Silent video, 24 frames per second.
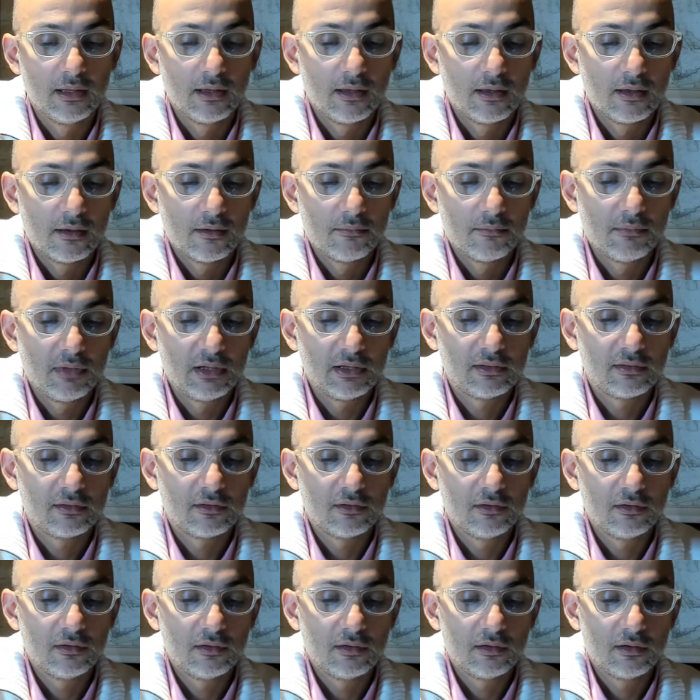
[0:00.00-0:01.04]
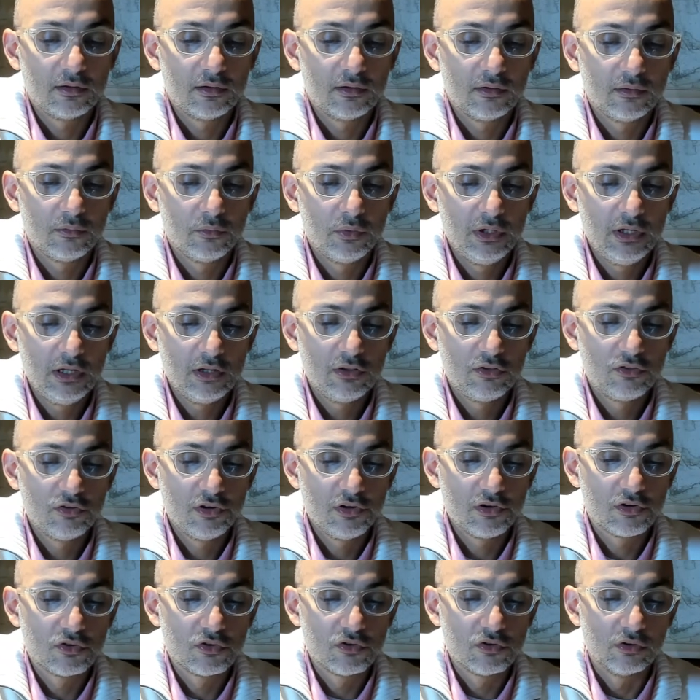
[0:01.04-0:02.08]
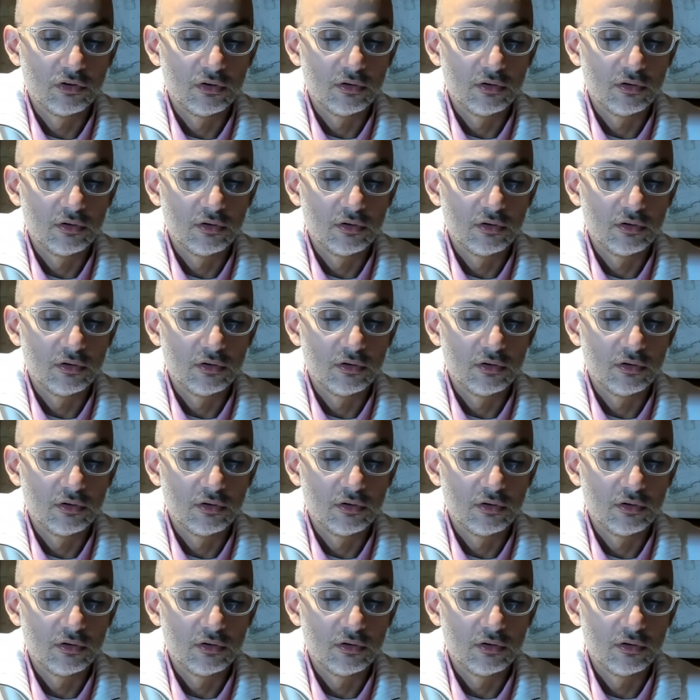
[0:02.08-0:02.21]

But we need to recall